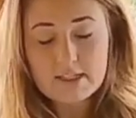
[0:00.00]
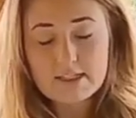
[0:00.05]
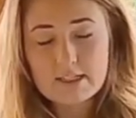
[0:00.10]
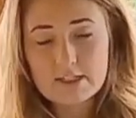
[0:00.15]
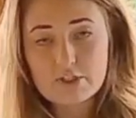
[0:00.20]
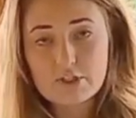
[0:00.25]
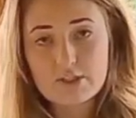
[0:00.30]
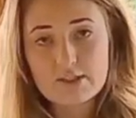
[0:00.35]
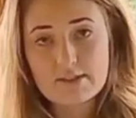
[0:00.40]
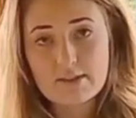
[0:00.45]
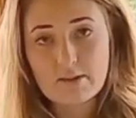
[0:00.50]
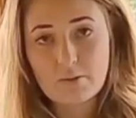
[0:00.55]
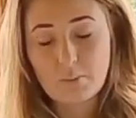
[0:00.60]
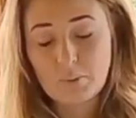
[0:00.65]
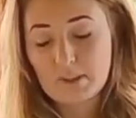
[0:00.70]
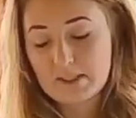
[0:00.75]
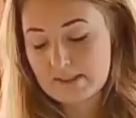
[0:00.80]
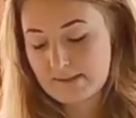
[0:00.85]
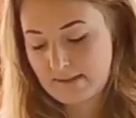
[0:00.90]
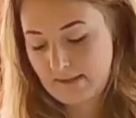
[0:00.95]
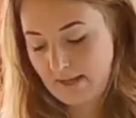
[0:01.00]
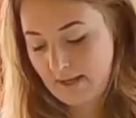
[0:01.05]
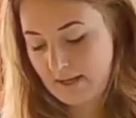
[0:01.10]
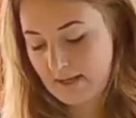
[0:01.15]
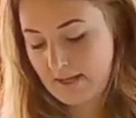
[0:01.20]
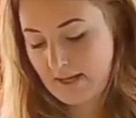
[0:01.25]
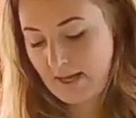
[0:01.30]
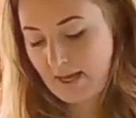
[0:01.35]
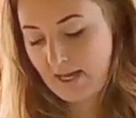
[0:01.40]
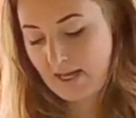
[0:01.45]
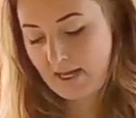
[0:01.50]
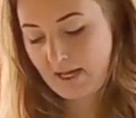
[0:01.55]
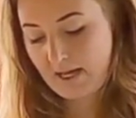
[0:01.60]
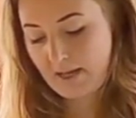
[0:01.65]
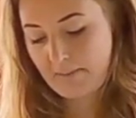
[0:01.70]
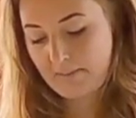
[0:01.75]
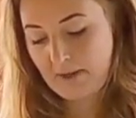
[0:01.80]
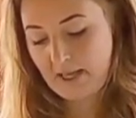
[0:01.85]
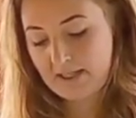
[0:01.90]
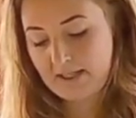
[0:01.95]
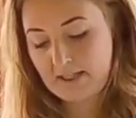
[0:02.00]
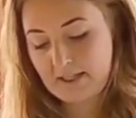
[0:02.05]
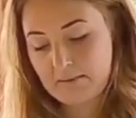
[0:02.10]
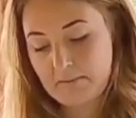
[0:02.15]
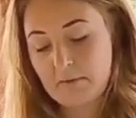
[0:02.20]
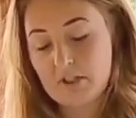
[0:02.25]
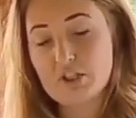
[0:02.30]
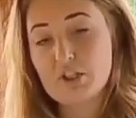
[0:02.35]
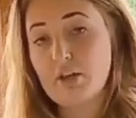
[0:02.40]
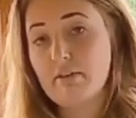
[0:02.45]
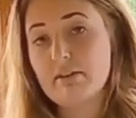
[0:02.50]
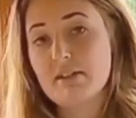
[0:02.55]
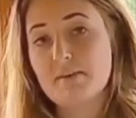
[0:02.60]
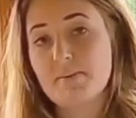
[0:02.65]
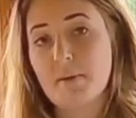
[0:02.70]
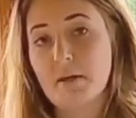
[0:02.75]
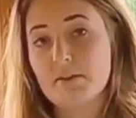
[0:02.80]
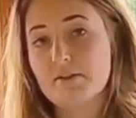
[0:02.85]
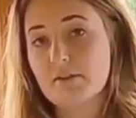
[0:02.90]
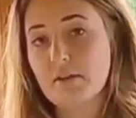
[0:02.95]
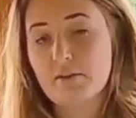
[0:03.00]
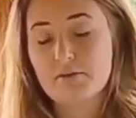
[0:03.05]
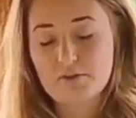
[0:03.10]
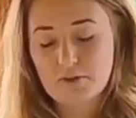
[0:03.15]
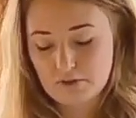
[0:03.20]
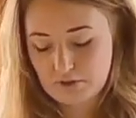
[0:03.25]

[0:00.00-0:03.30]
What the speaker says: dishes in the winter, and then my cherry tomatoes,